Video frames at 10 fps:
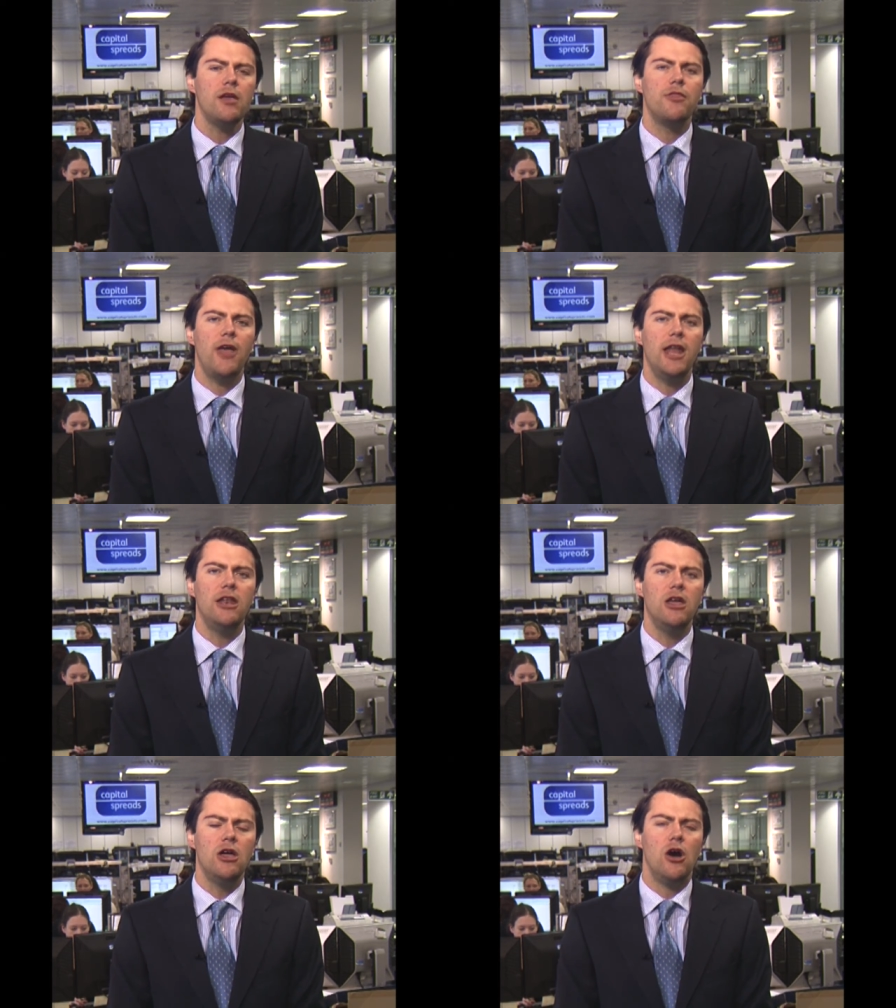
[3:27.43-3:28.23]

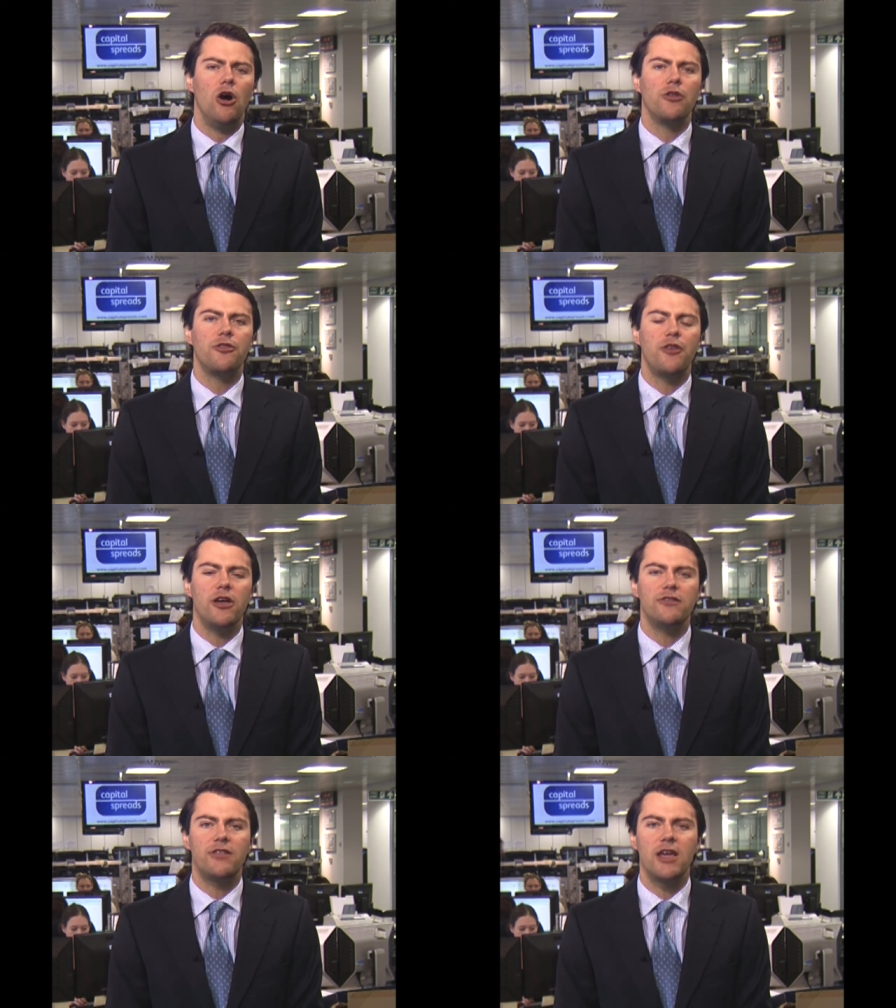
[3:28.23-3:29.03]
Then on
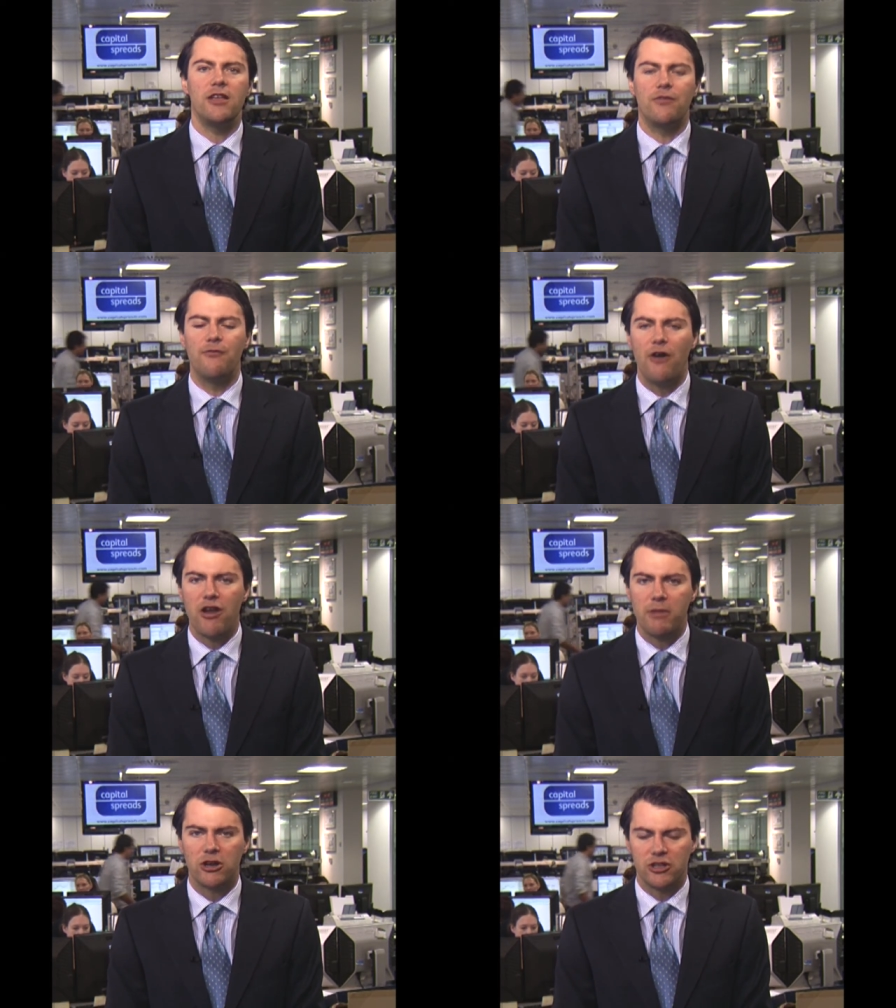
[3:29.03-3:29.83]
Thursday, it's very
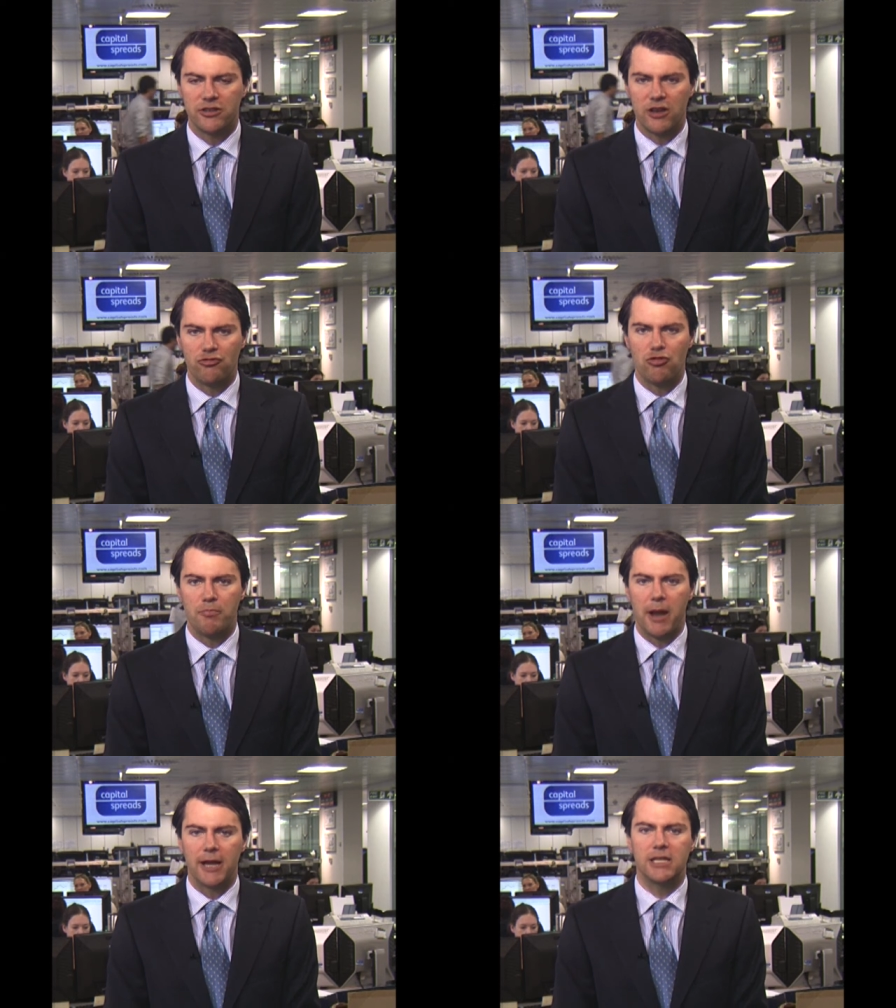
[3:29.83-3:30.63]
much a central
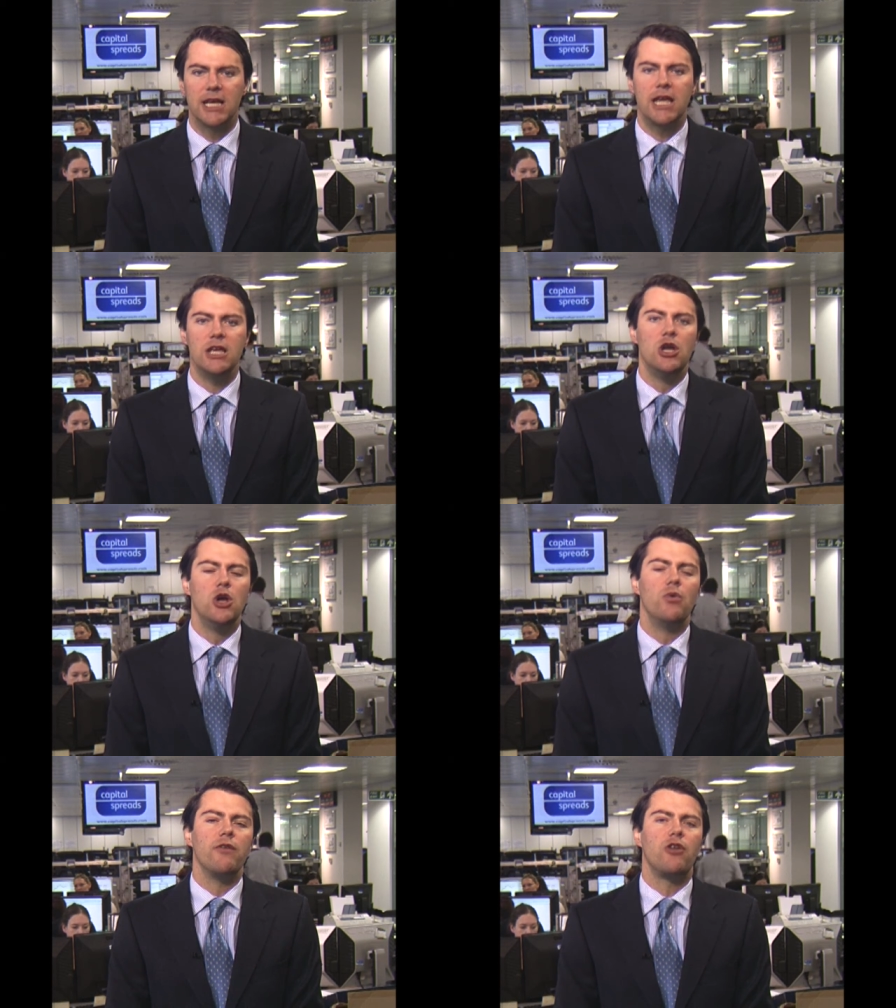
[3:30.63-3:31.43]
bank day.
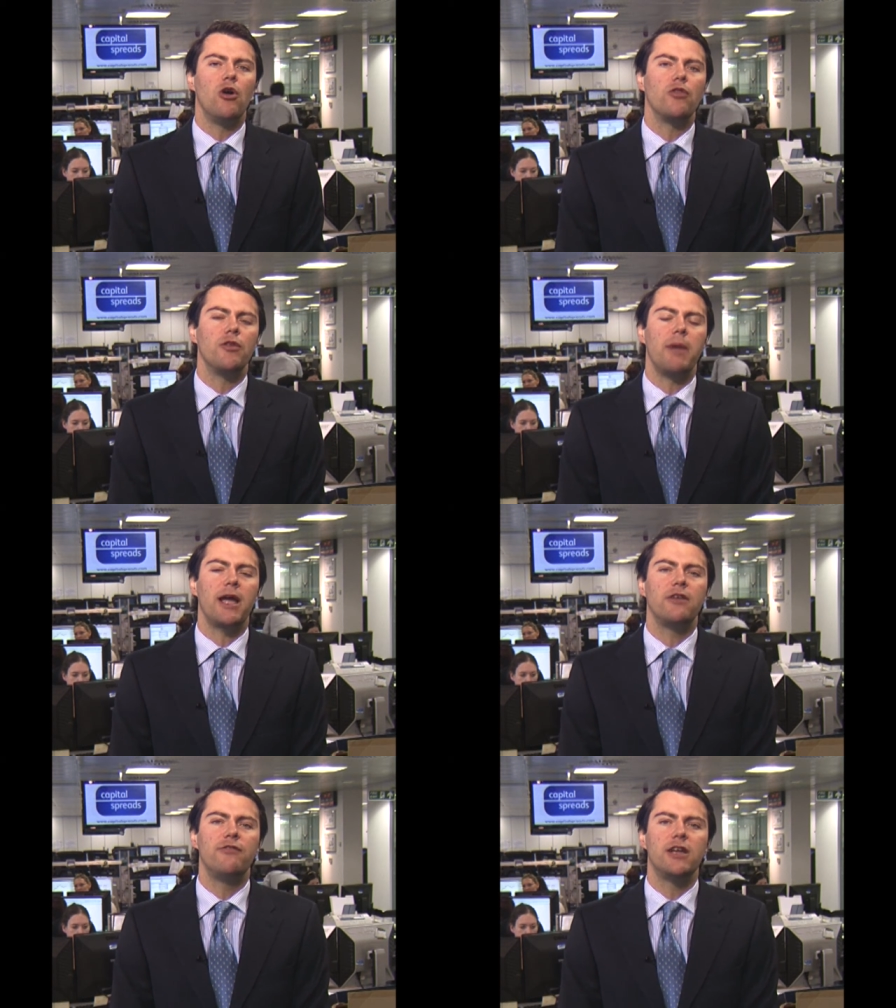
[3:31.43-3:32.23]
We've got the
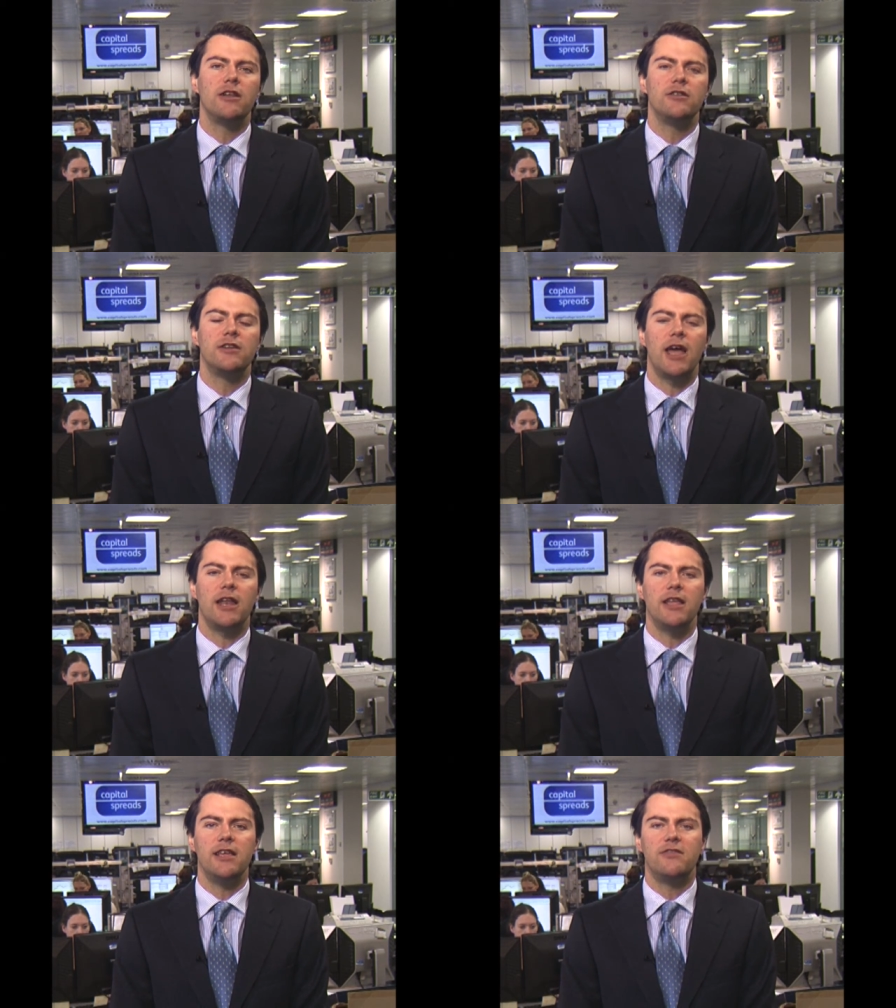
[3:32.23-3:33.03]
Bank of England and
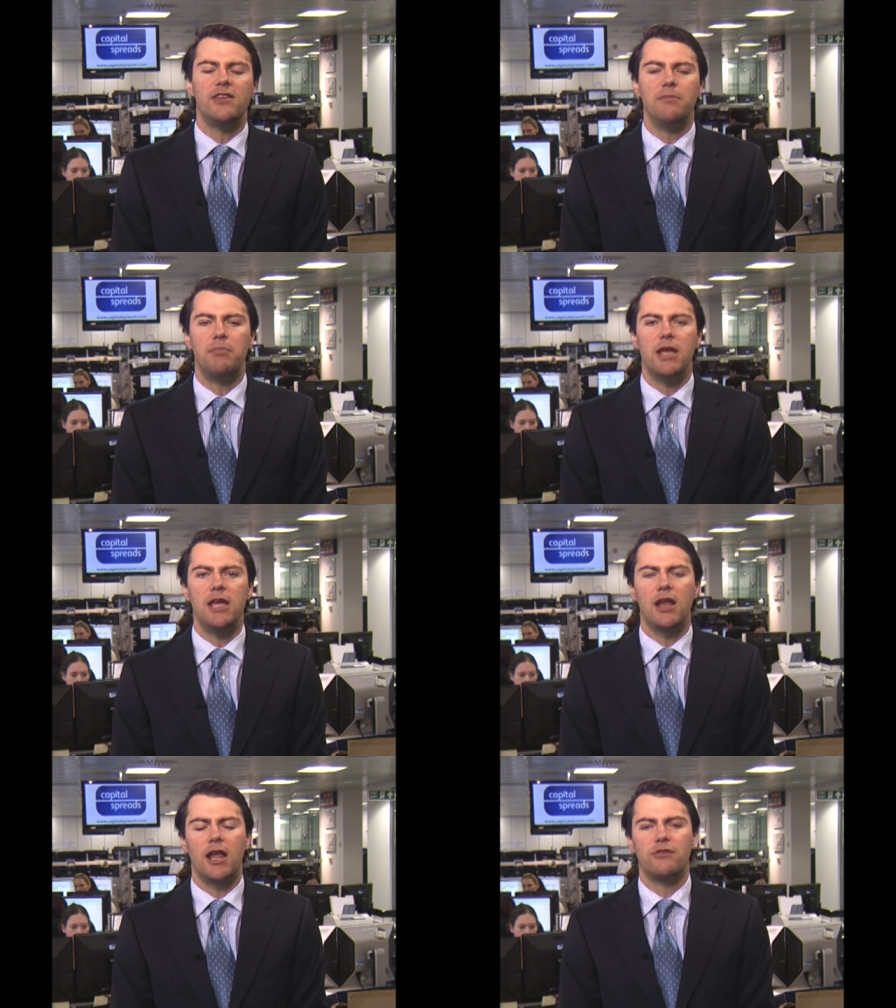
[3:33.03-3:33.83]
the
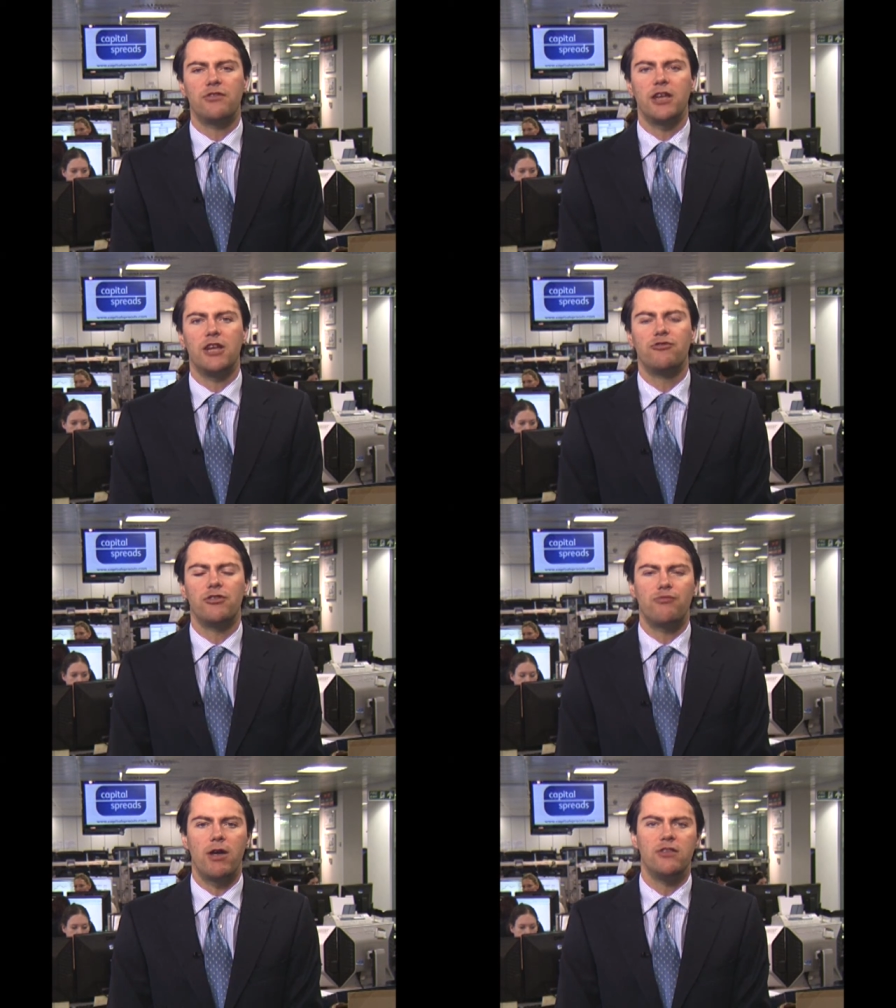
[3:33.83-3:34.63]
ECB announcing
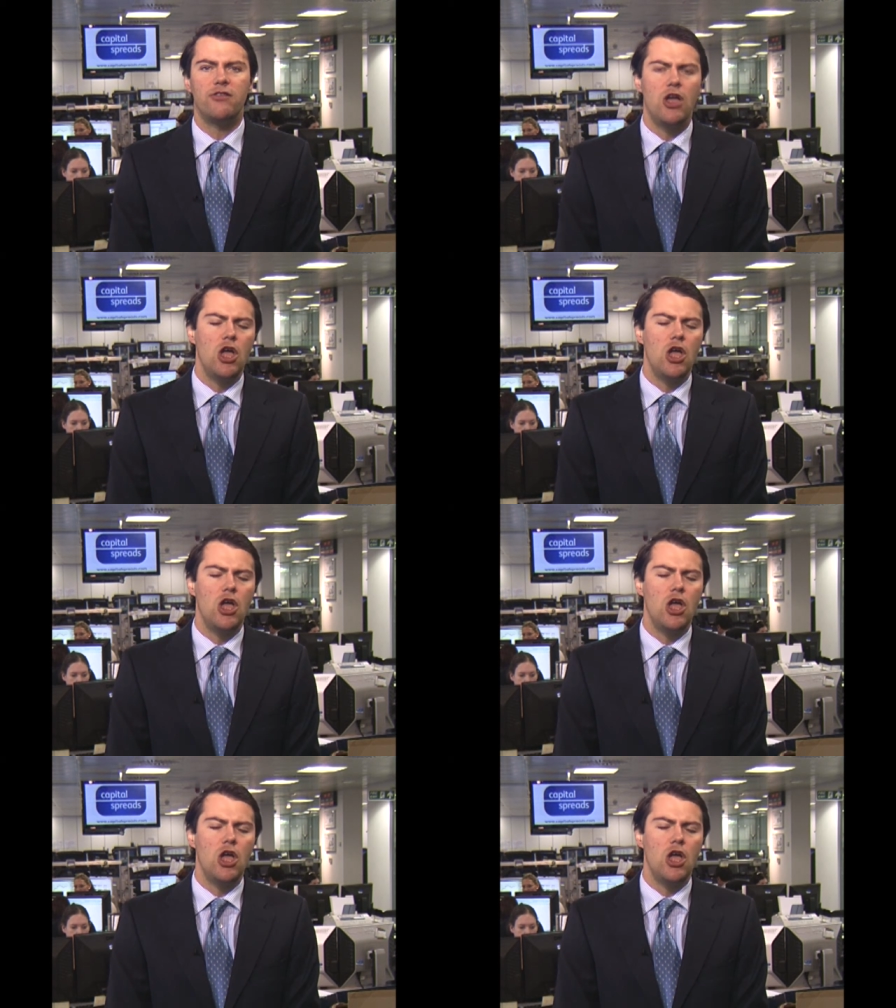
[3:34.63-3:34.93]
interest rates.